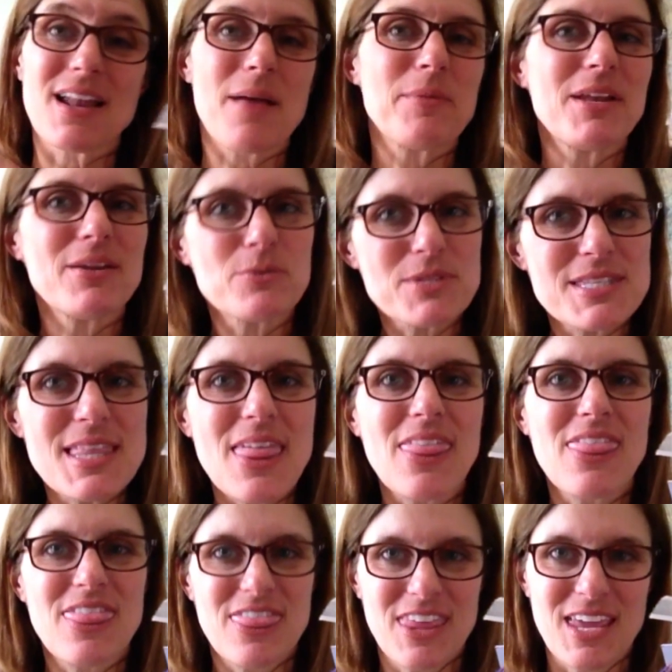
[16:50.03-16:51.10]
I mean, it was
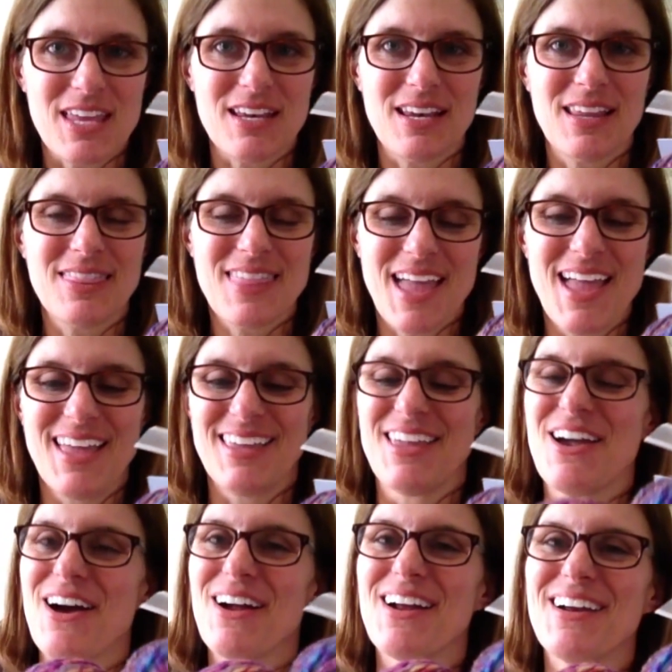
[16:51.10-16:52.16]
thin,
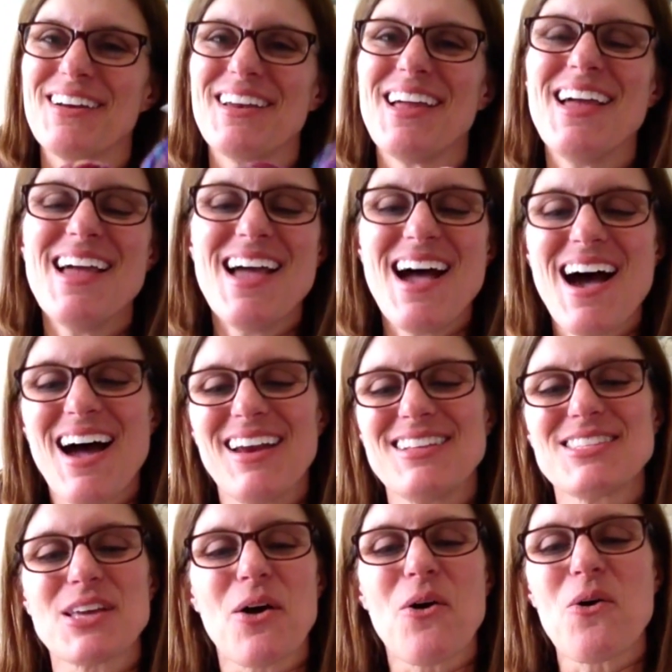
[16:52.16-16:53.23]
that yarn on
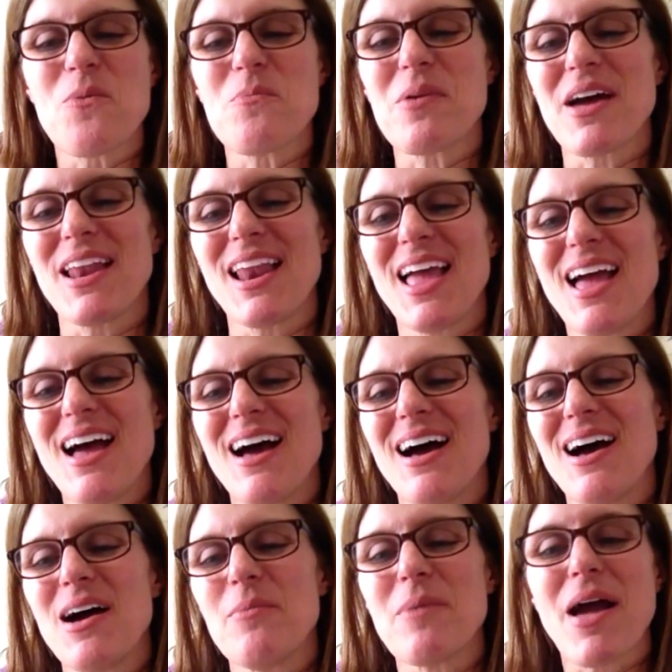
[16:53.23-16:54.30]
its own, but
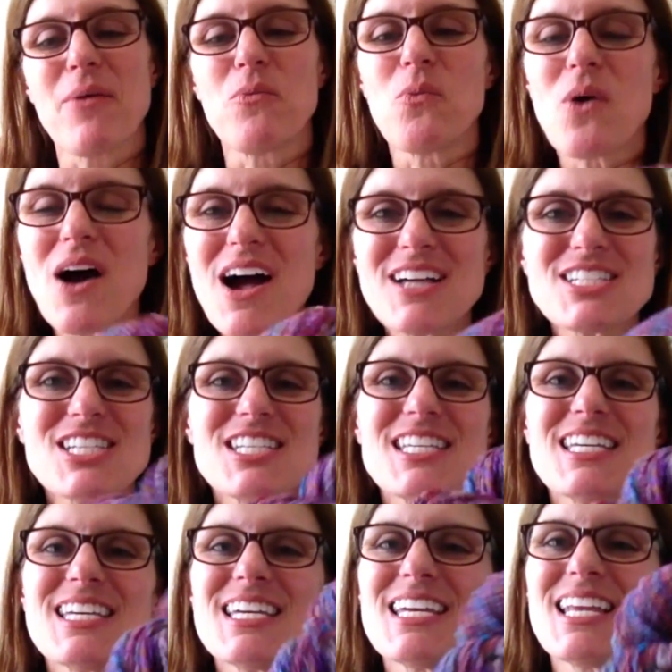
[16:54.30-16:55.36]
I washed
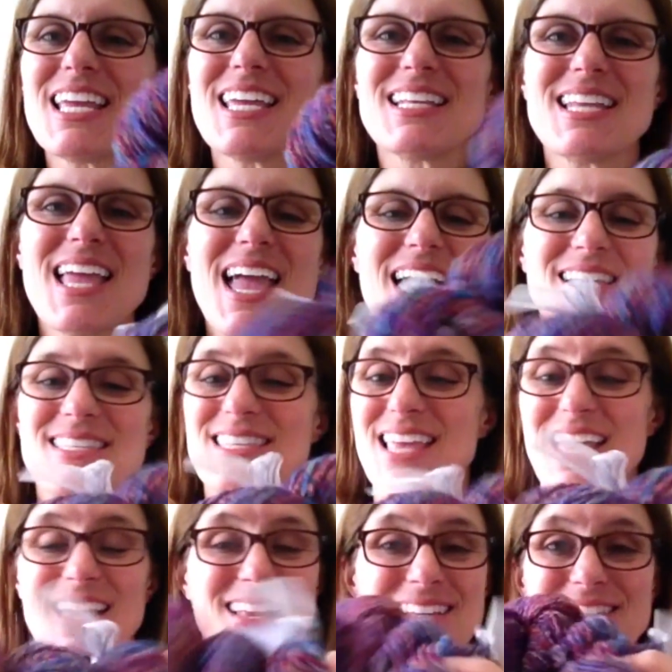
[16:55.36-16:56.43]
it.
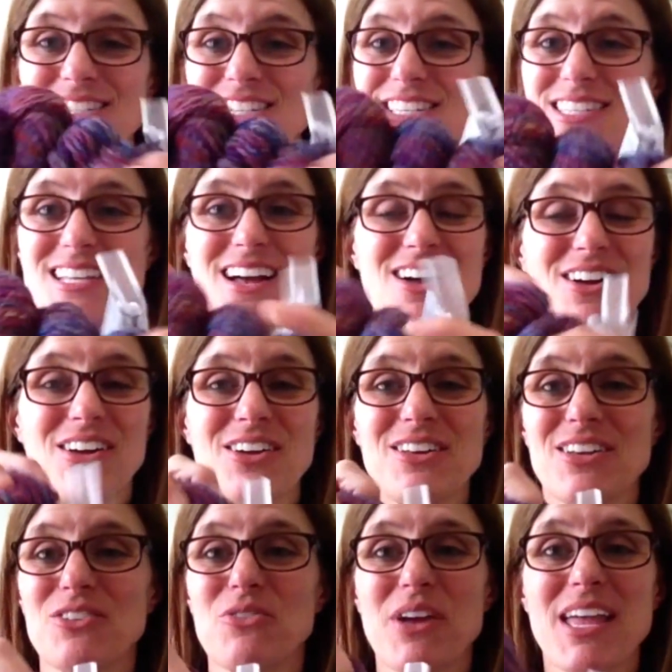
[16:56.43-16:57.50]
It just hung
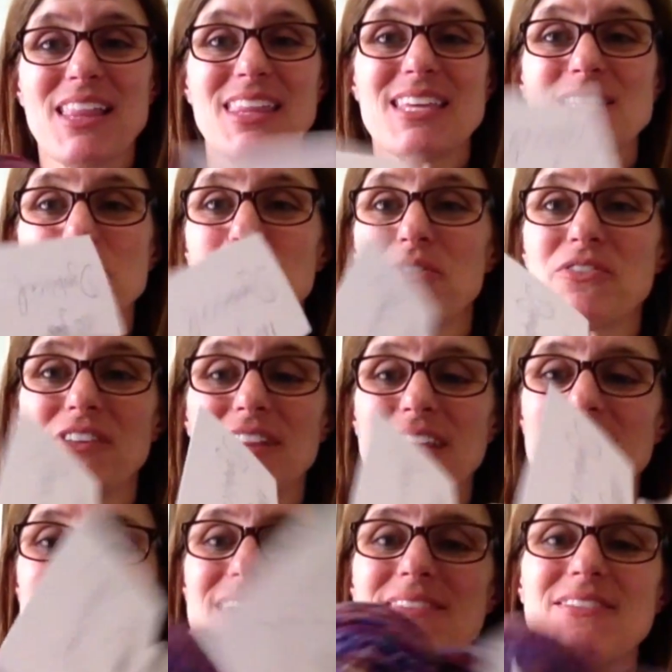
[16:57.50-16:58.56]
greatly. It's perfectly
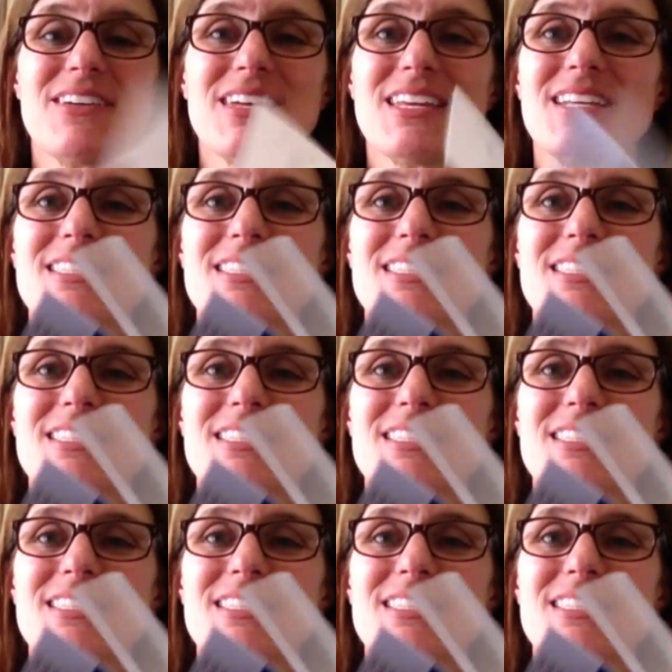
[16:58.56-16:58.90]
even.